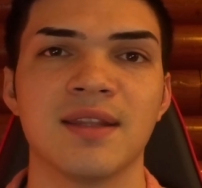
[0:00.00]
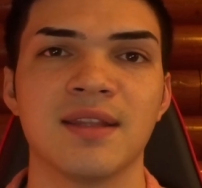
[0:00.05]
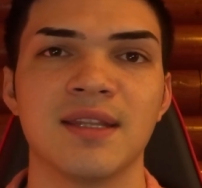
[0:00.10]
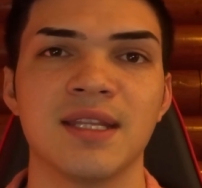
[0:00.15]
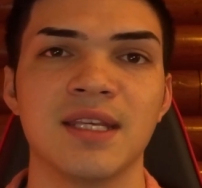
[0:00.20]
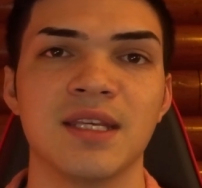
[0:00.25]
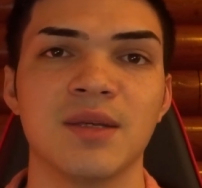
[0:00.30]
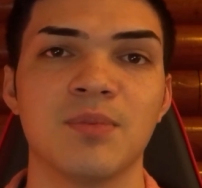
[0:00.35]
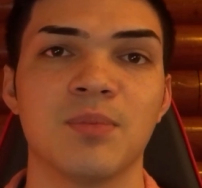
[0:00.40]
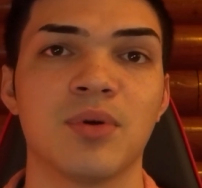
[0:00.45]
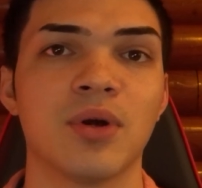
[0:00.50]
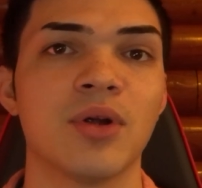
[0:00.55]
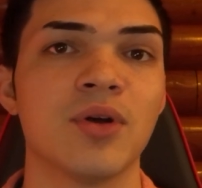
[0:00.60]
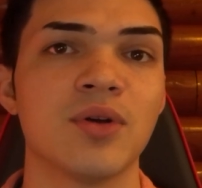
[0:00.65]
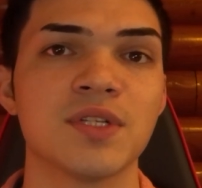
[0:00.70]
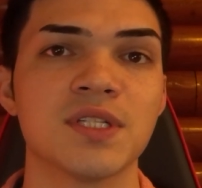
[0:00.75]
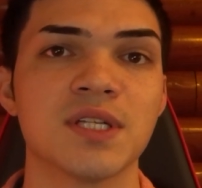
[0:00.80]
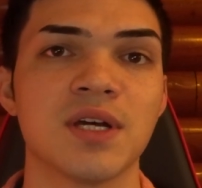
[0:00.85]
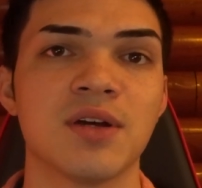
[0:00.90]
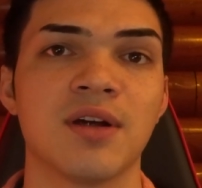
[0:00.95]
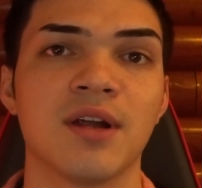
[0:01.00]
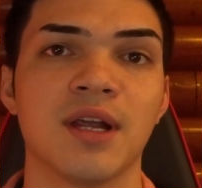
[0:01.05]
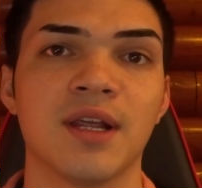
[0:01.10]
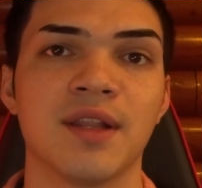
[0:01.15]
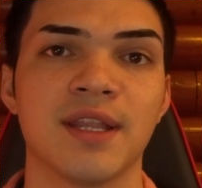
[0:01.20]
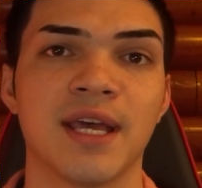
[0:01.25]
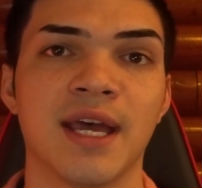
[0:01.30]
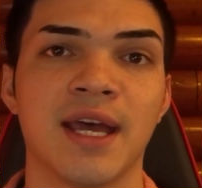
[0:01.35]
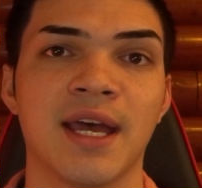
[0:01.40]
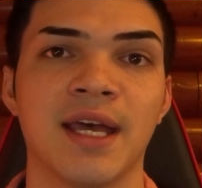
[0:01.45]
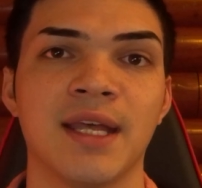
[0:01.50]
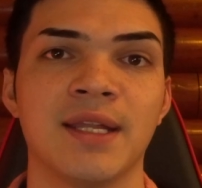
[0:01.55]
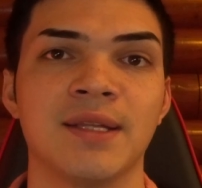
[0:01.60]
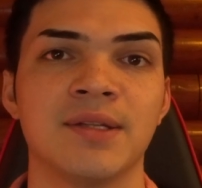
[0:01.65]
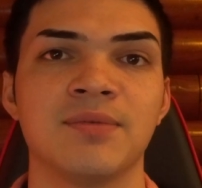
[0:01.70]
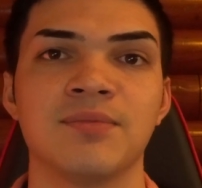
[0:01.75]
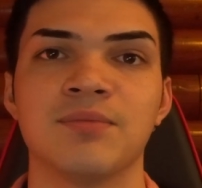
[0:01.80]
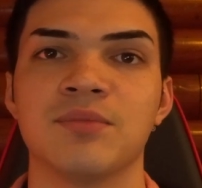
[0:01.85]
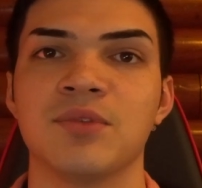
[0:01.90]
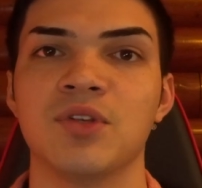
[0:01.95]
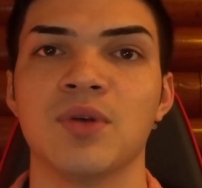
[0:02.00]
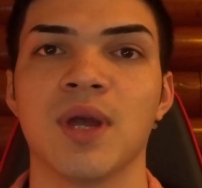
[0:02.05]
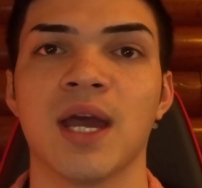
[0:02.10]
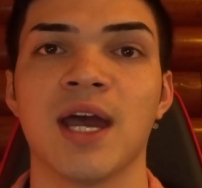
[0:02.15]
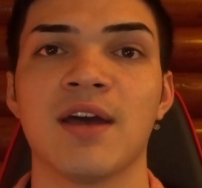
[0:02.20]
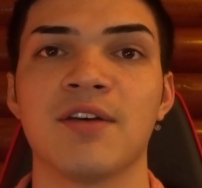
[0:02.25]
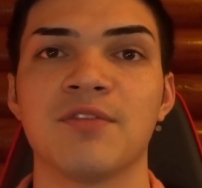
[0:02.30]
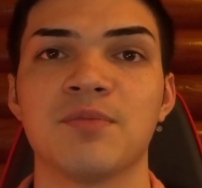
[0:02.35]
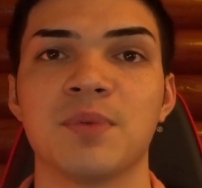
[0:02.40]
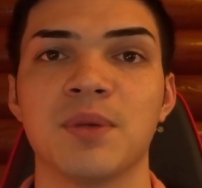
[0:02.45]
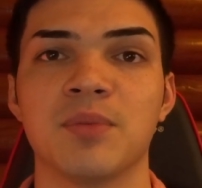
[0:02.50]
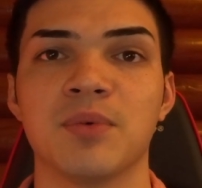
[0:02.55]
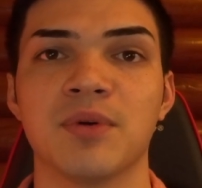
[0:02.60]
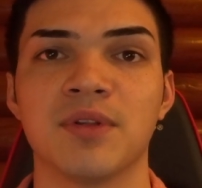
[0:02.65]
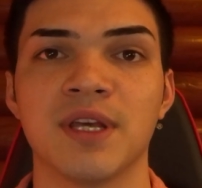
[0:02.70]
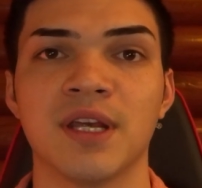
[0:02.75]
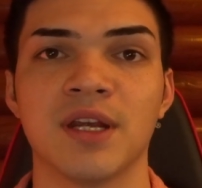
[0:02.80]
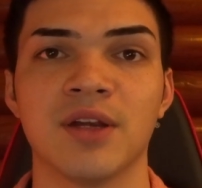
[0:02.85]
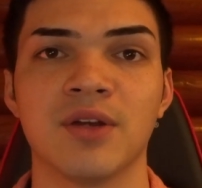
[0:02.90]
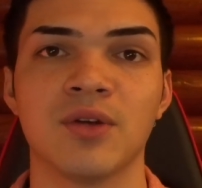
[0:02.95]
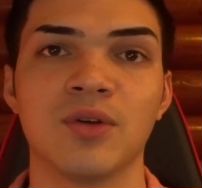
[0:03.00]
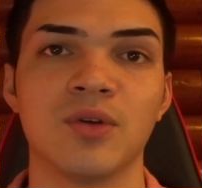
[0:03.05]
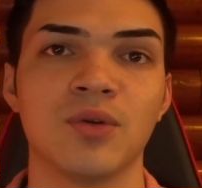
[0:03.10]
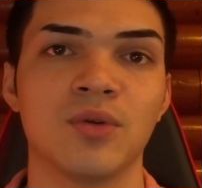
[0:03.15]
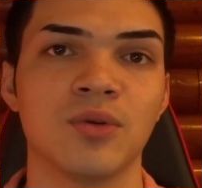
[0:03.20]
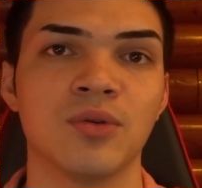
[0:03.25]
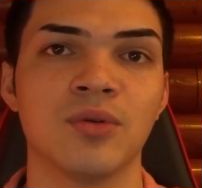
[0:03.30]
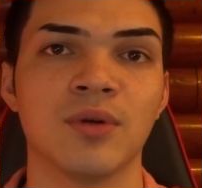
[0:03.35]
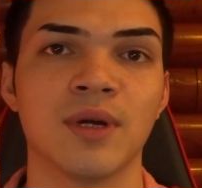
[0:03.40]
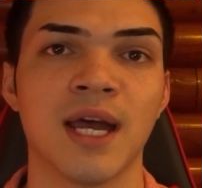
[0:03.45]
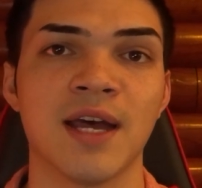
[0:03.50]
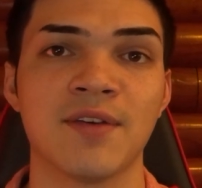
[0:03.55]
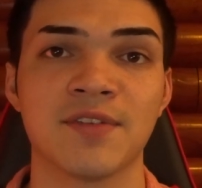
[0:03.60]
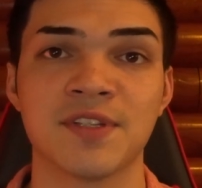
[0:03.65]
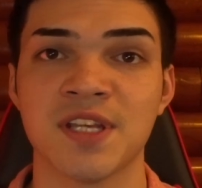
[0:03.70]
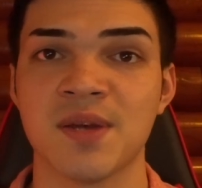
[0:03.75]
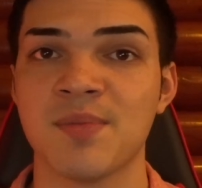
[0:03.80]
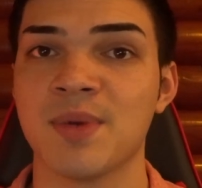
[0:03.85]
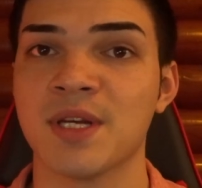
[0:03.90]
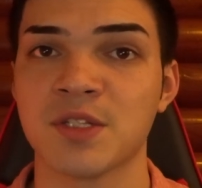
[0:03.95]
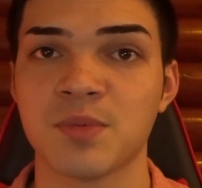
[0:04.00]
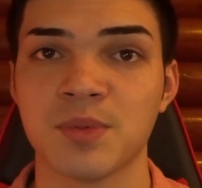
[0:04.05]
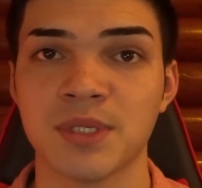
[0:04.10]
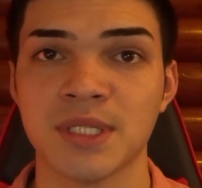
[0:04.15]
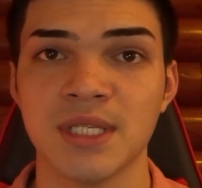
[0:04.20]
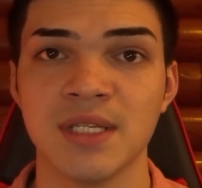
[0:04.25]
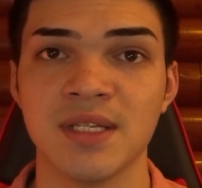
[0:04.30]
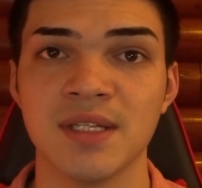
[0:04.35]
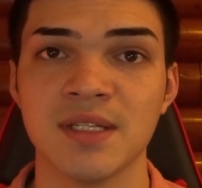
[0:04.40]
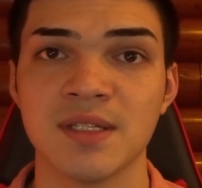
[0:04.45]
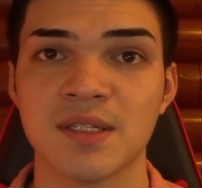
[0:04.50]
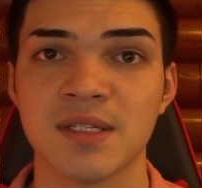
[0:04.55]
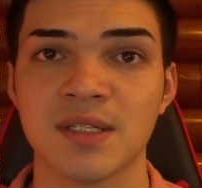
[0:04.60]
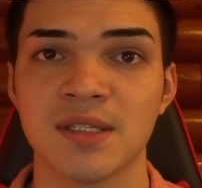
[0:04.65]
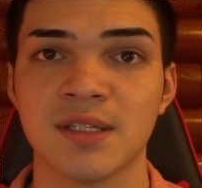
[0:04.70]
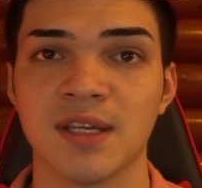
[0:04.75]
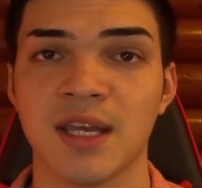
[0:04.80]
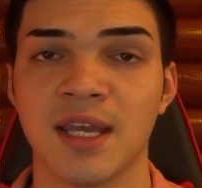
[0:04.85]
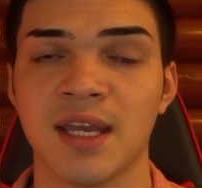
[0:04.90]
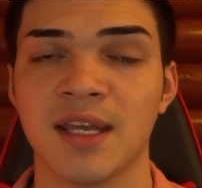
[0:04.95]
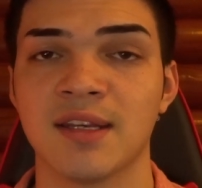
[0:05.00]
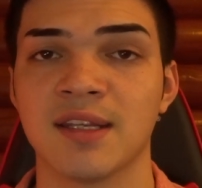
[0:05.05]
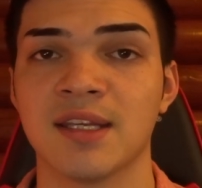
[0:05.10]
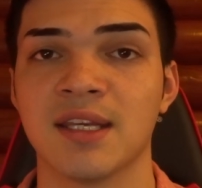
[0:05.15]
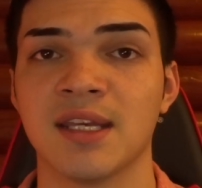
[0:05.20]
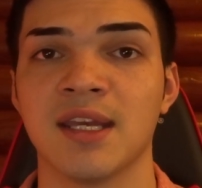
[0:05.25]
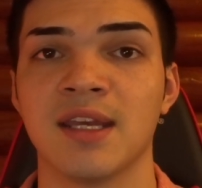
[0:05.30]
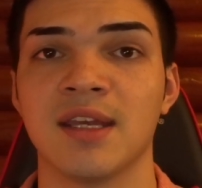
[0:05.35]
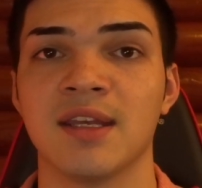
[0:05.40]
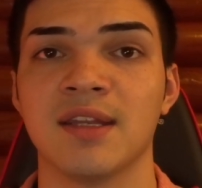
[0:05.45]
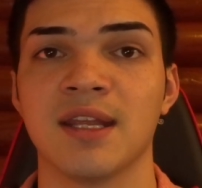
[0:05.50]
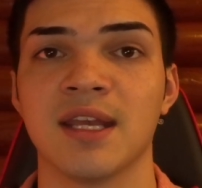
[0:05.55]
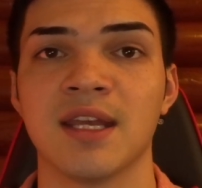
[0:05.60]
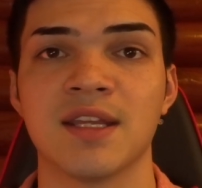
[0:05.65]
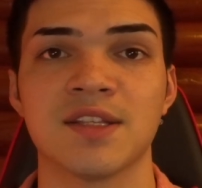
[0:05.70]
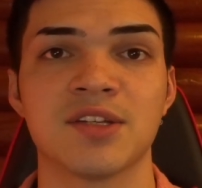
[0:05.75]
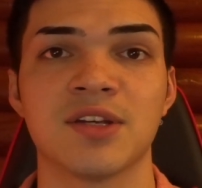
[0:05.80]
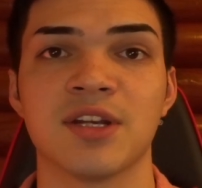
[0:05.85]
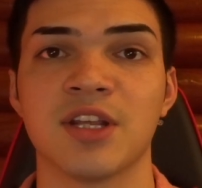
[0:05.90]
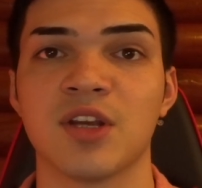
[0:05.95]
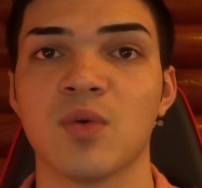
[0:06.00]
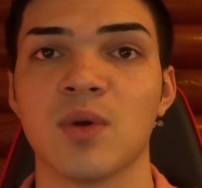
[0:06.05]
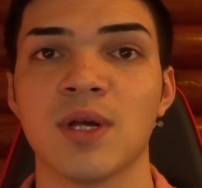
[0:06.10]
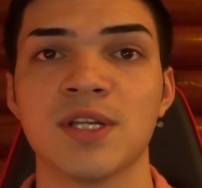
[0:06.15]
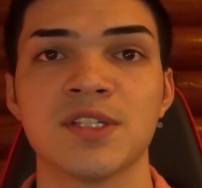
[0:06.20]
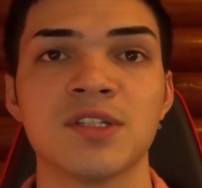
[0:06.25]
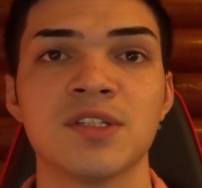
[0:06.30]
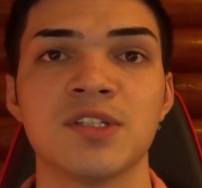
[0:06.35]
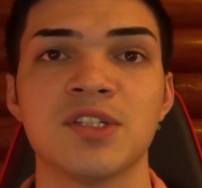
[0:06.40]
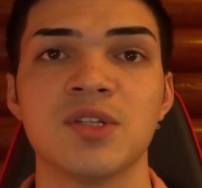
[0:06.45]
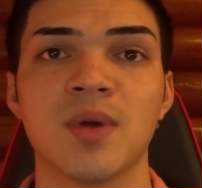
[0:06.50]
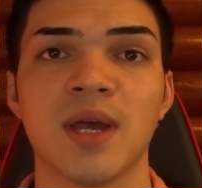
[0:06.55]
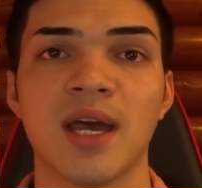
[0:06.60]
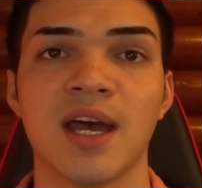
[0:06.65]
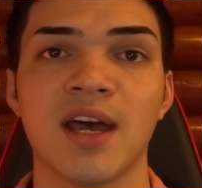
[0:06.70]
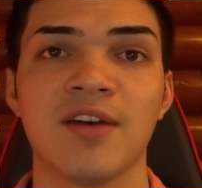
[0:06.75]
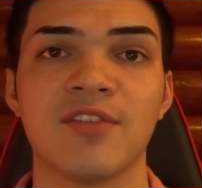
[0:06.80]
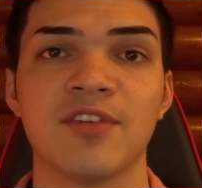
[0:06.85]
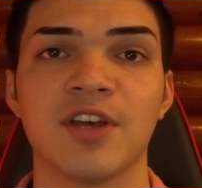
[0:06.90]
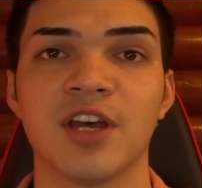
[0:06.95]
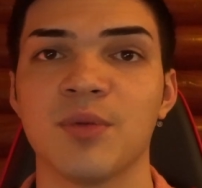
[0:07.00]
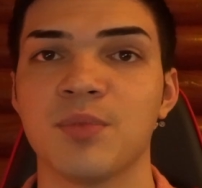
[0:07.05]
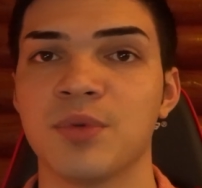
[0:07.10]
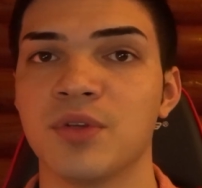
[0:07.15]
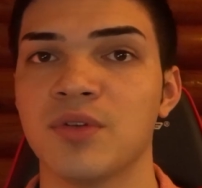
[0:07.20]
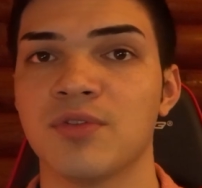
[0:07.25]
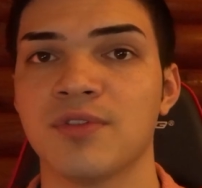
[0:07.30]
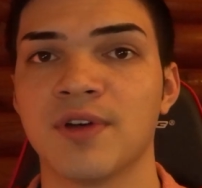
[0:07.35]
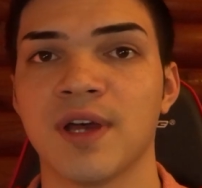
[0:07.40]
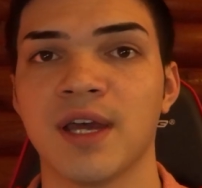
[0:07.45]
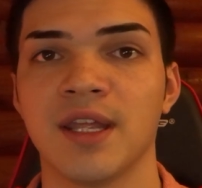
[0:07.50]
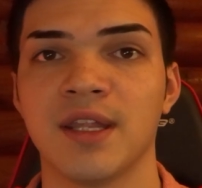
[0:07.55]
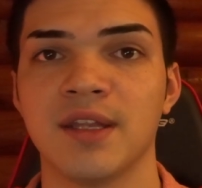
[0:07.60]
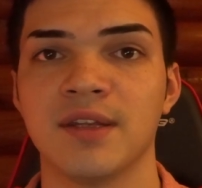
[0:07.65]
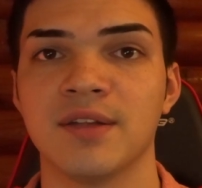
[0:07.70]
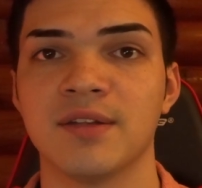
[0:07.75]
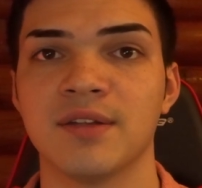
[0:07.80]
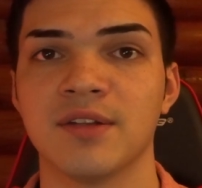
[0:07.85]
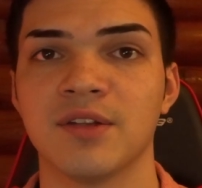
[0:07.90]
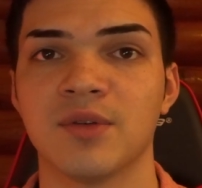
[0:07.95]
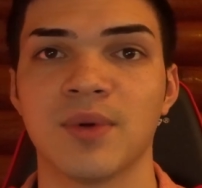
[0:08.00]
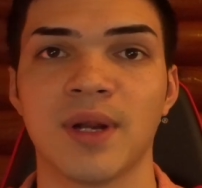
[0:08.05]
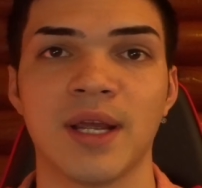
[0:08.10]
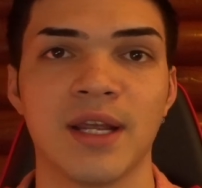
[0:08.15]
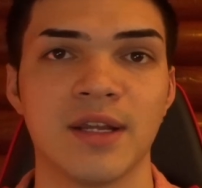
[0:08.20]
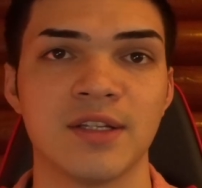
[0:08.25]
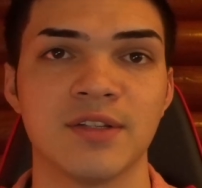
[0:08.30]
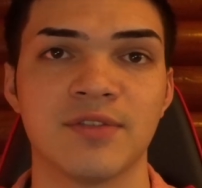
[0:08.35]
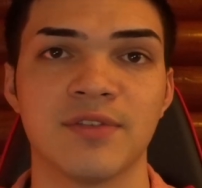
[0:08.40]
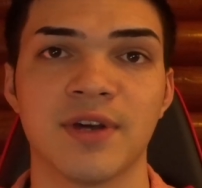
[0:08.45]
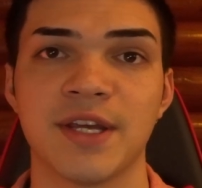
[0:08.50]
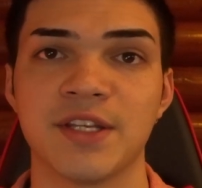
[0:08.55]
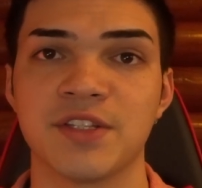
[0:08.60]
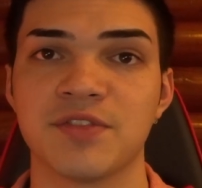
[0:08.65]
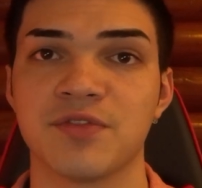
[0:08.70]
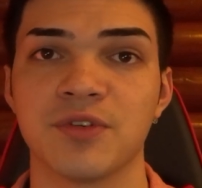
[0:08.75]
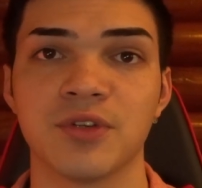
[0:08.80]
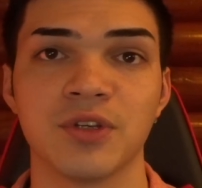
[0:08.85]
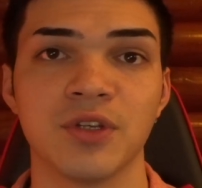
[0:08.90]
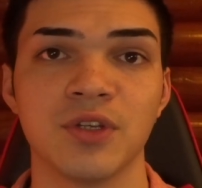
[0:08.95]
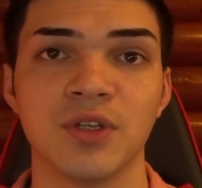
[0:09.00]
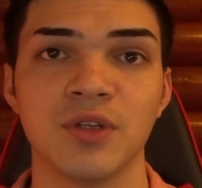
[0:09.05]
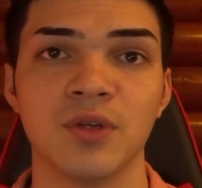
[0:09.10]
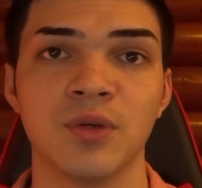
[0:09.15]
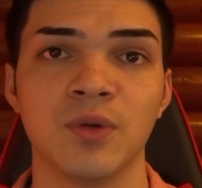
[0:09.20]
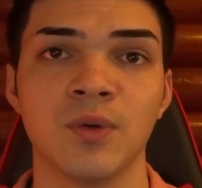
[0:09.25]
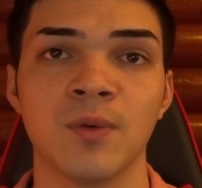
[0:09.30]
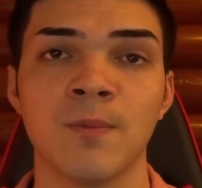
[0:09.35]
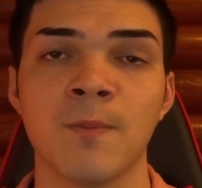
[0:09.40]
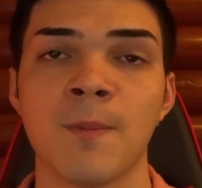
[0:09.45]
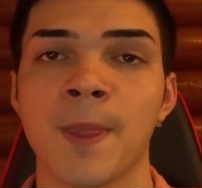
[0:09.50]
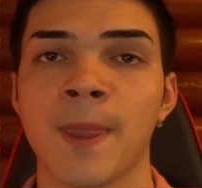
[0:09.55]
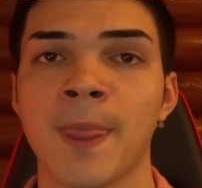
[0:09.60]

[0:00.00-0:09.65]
the pros are that you have people there who have some expertise and can answer any questions you have, help you find the right device for you,